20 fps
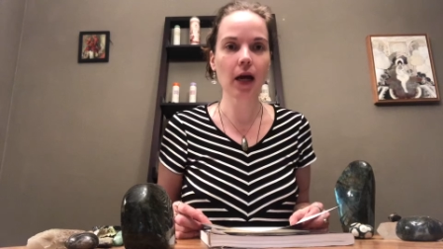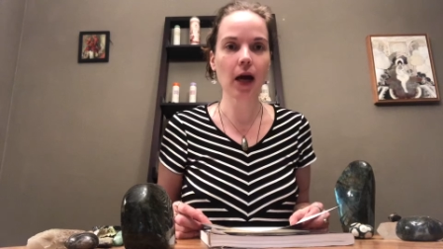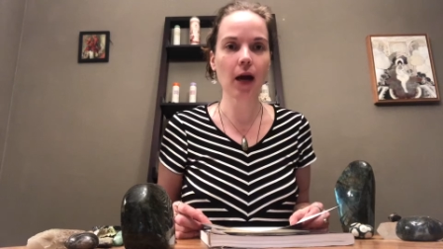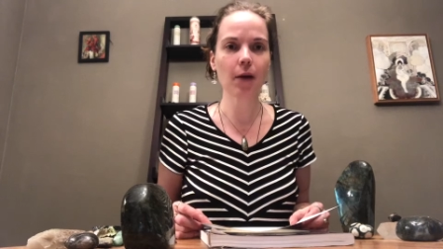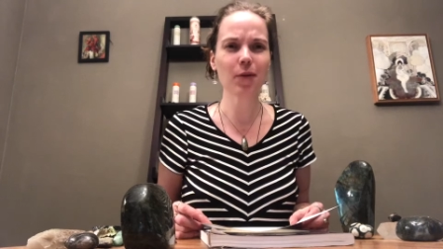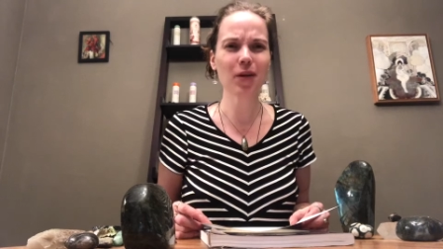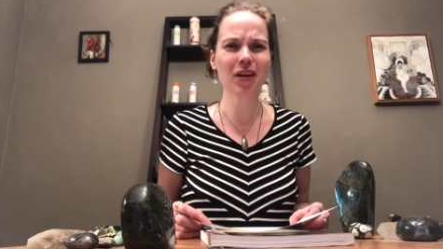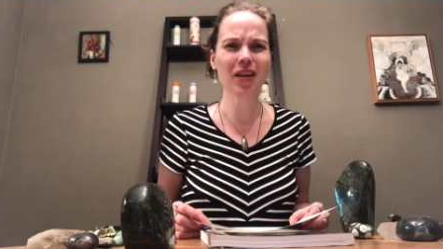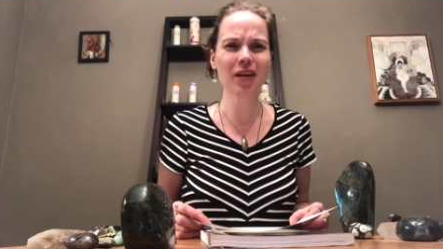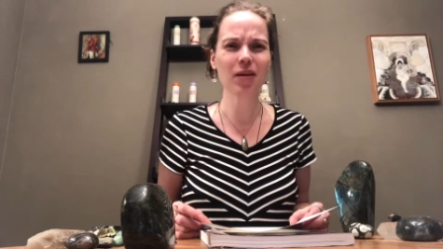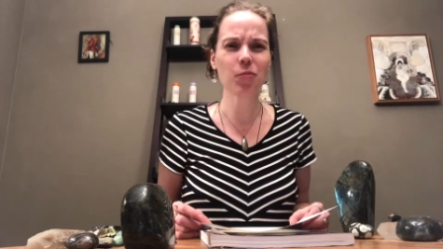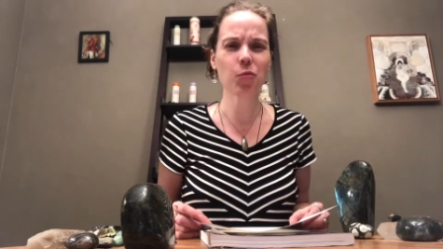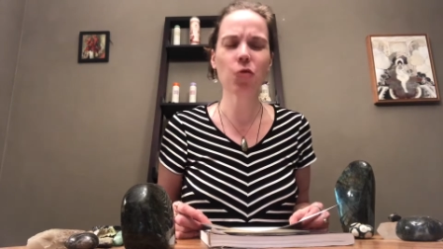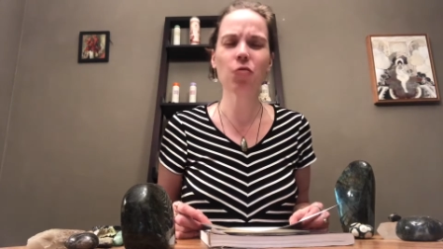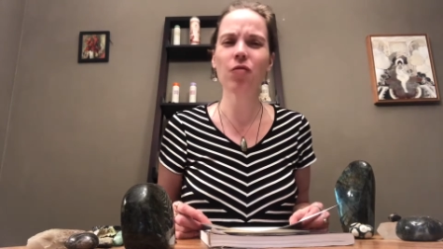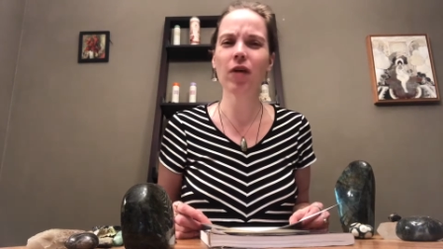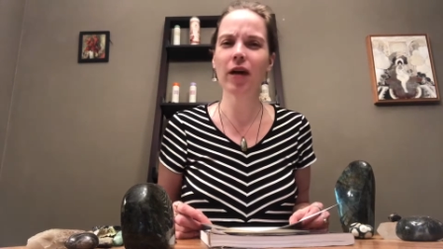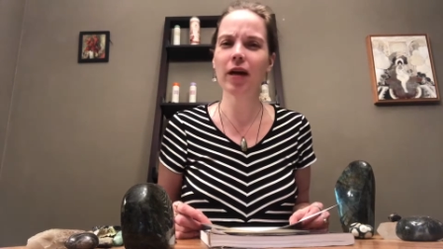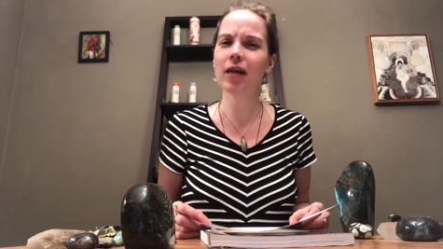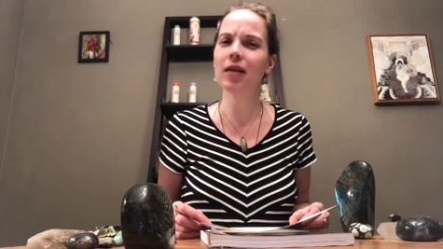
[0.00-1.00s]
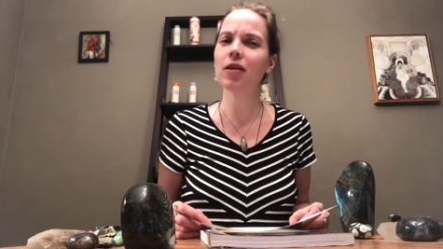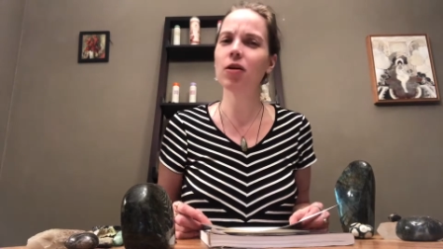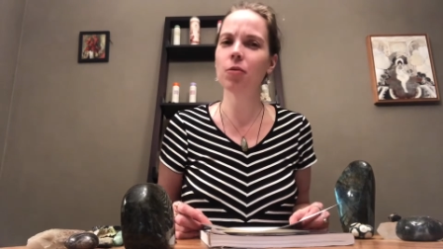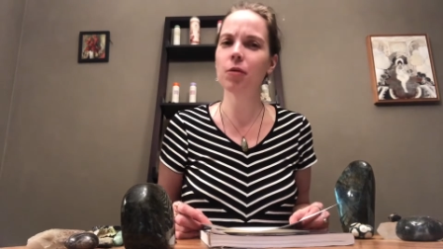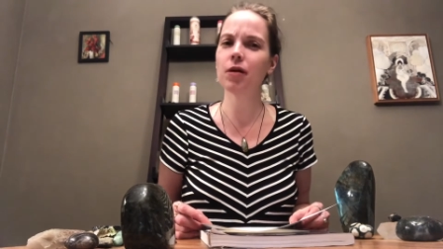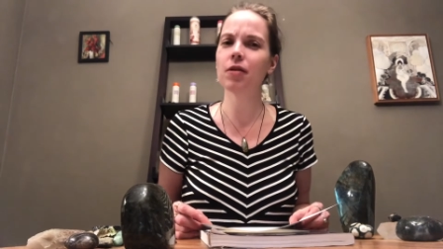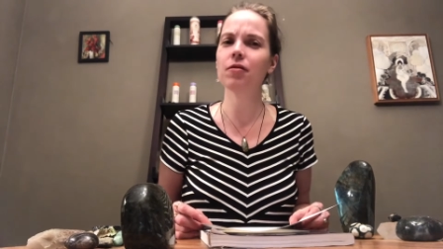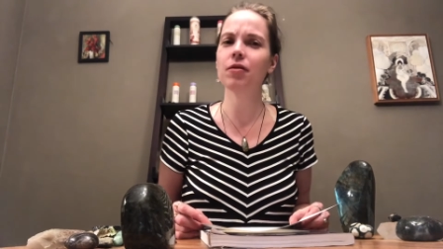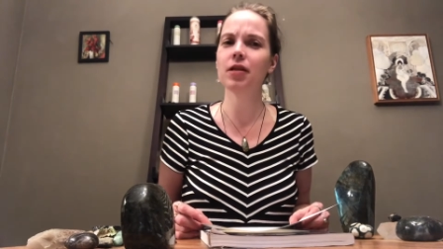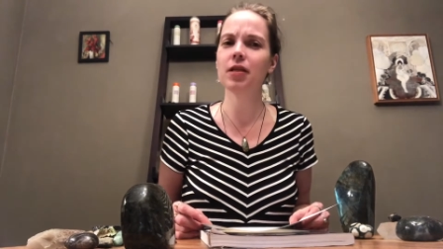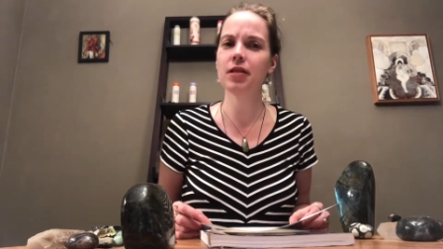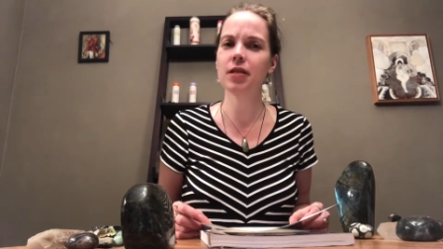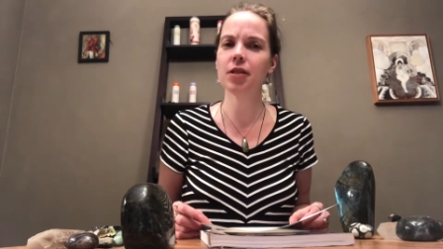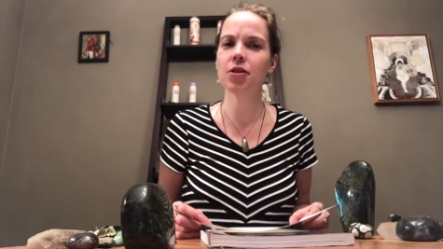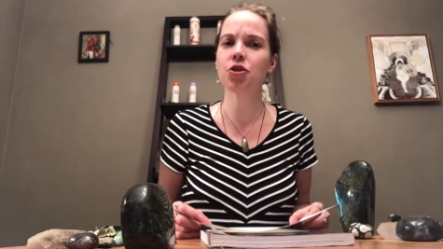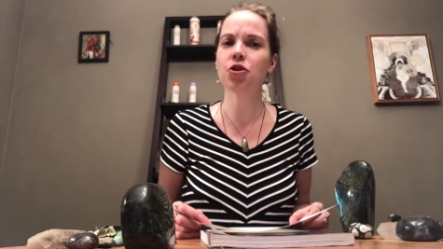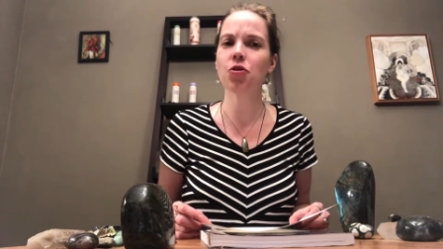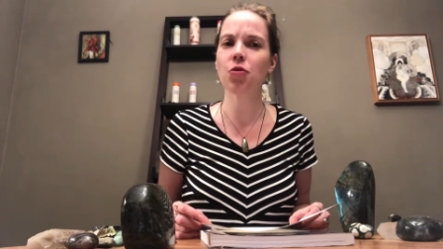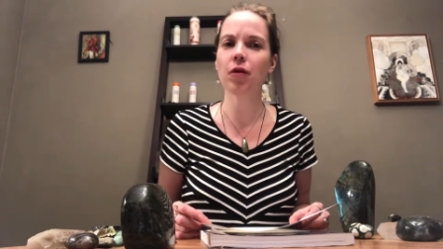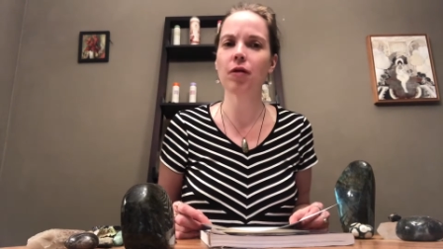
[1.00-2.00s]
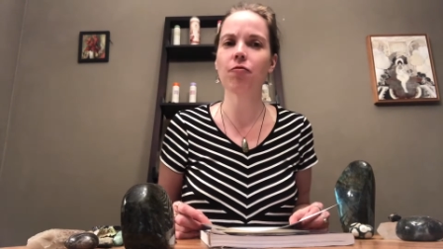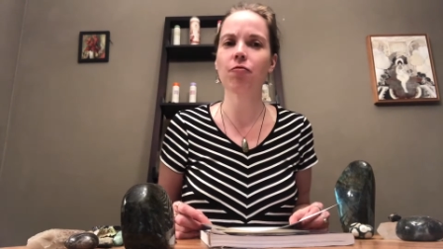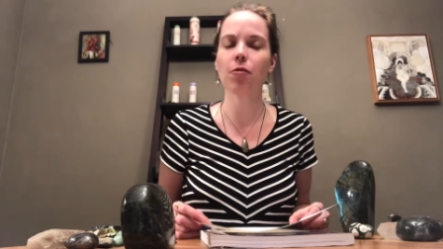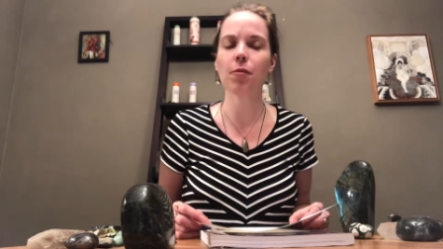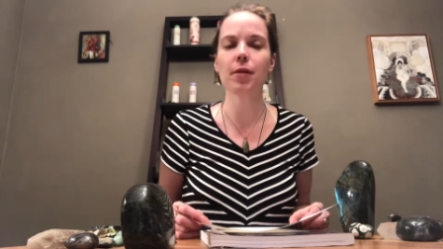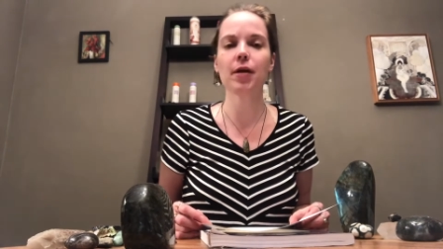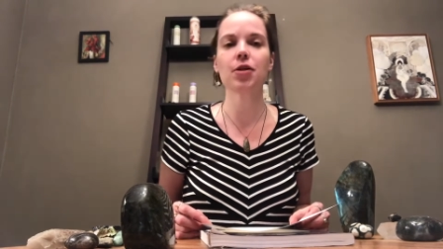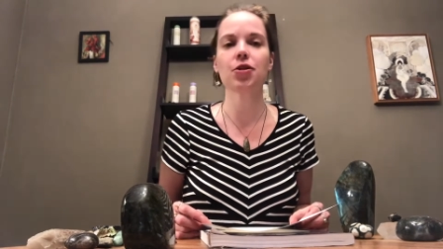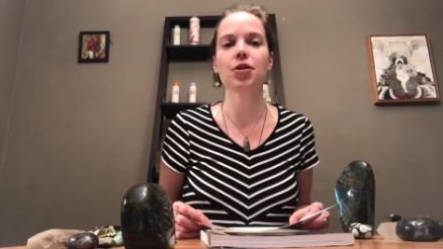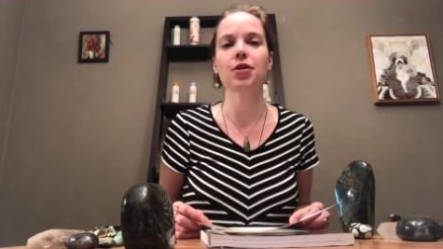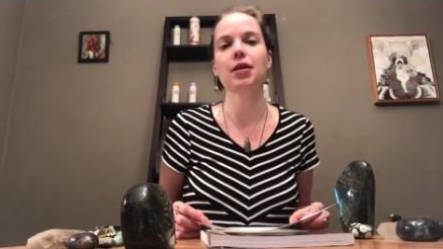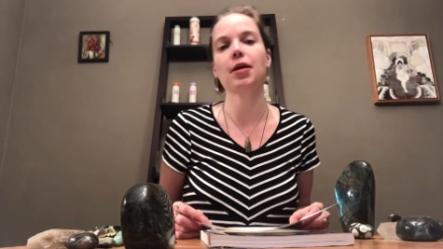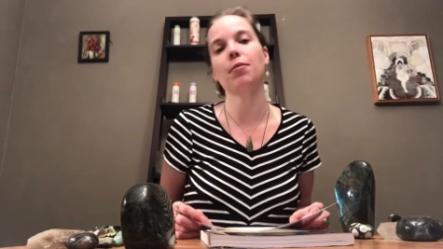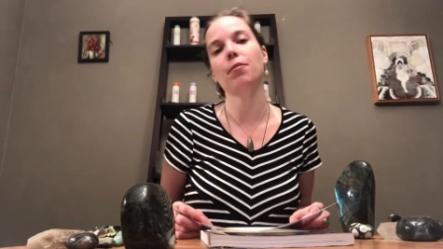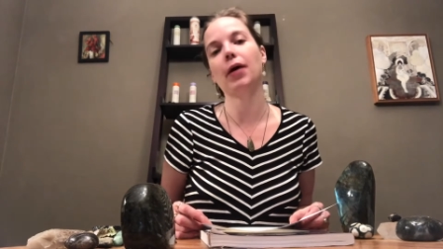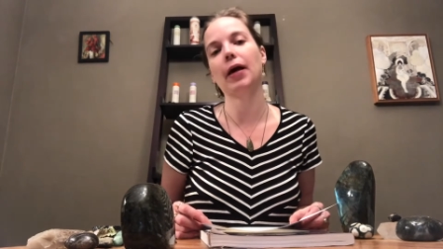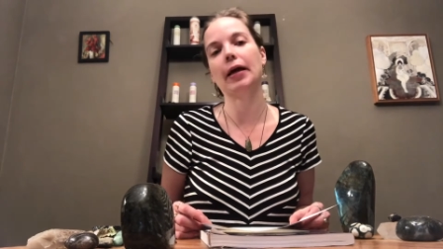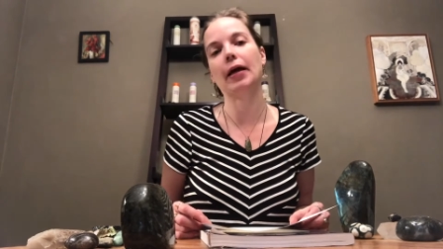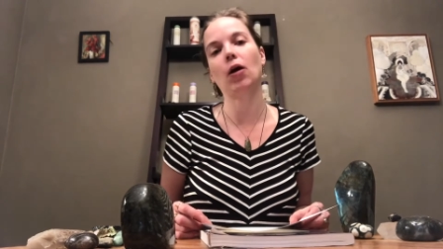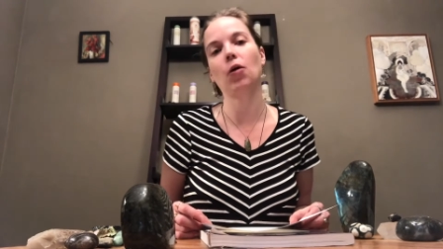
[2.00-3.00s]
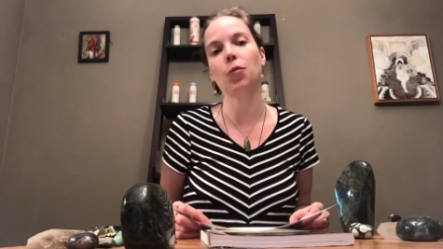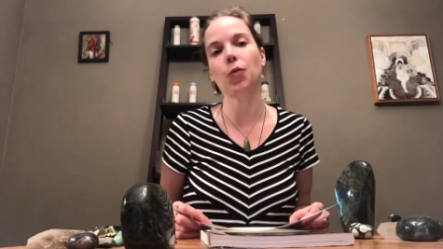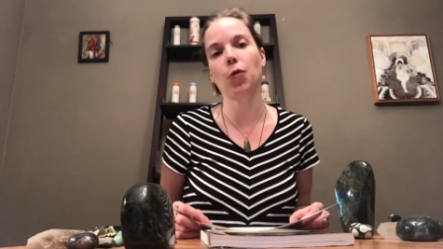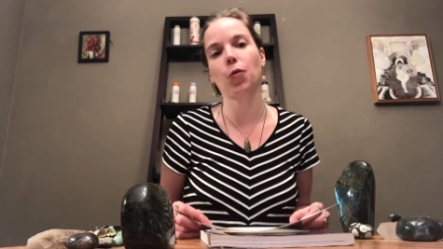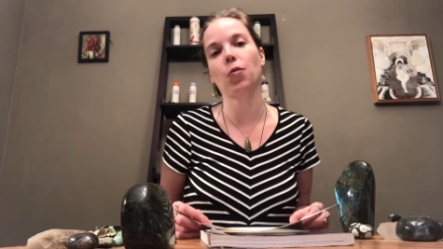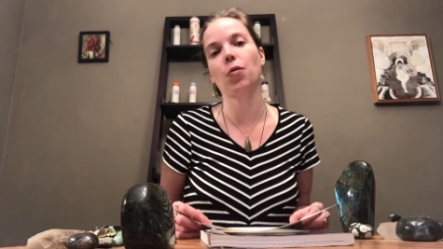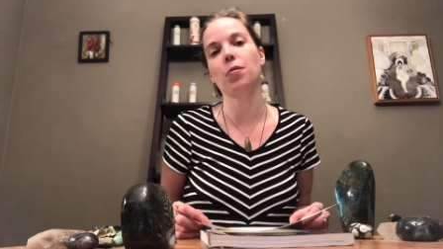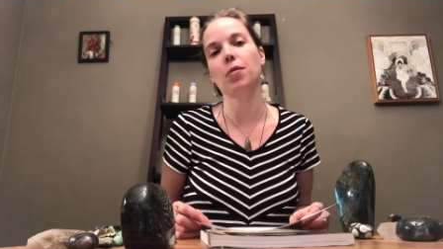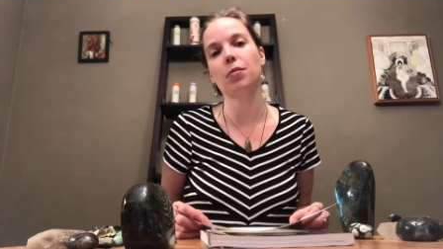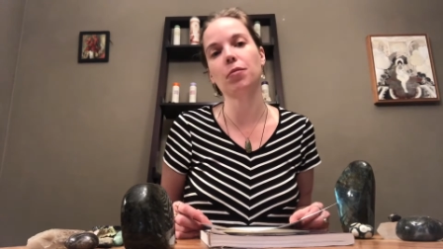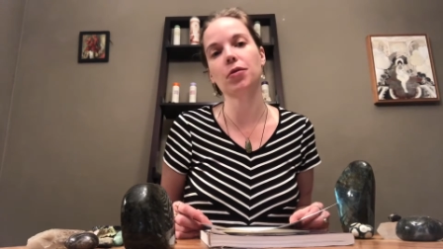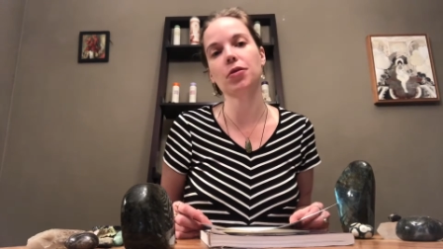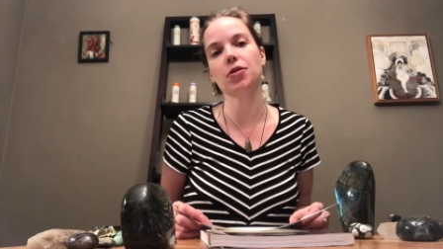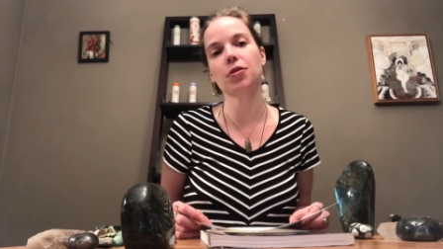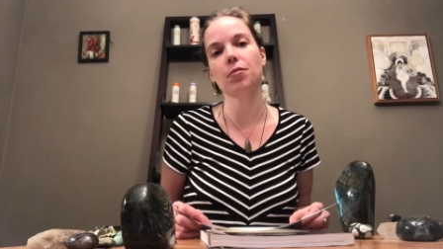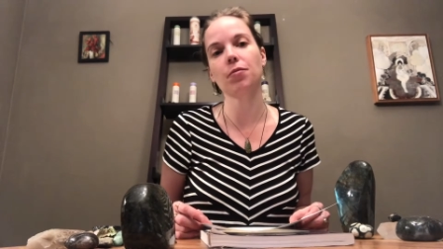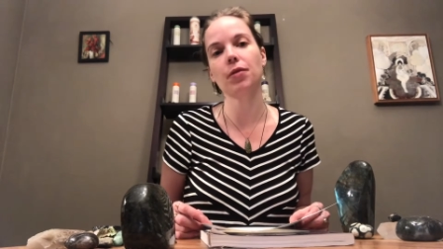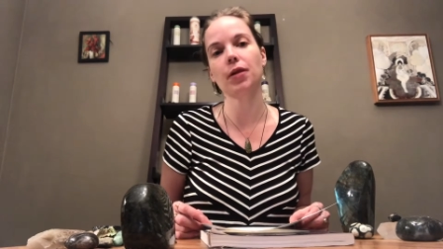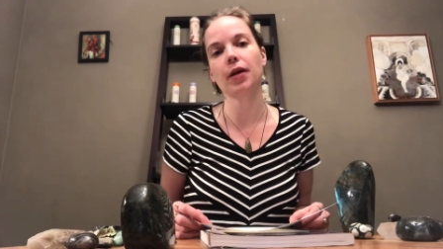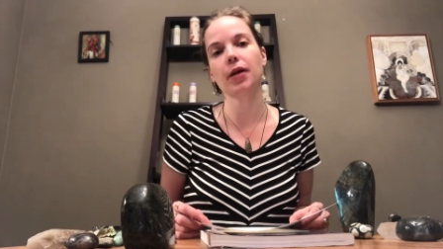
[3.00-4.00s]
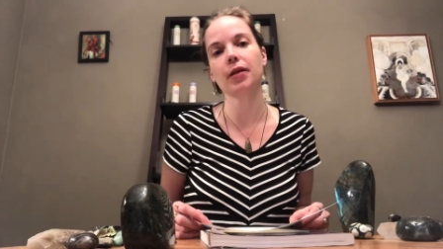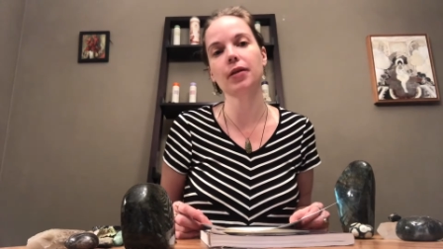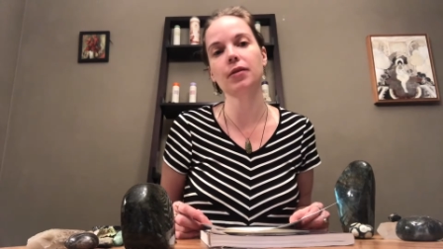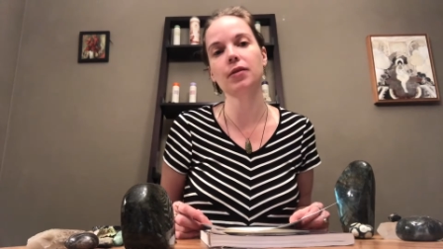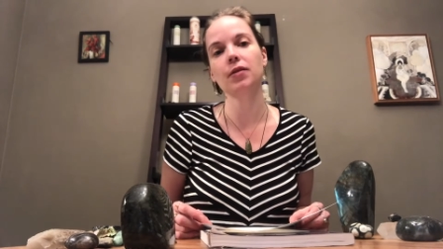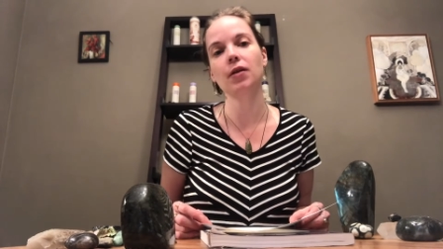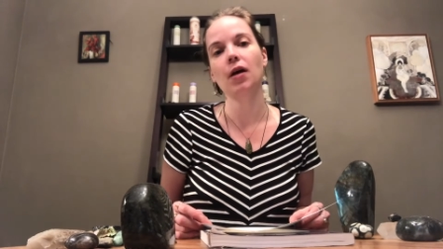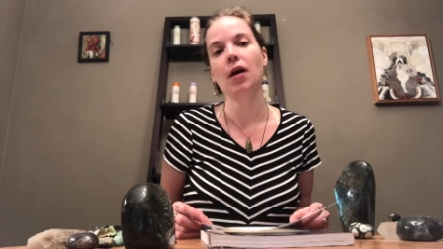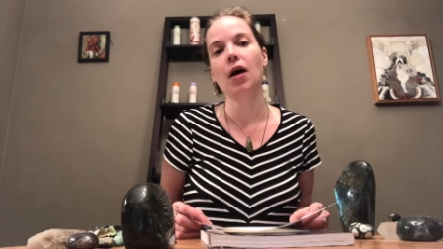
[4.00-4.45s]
I'm gonna provide a little bit of an additional information that might help you remember some things.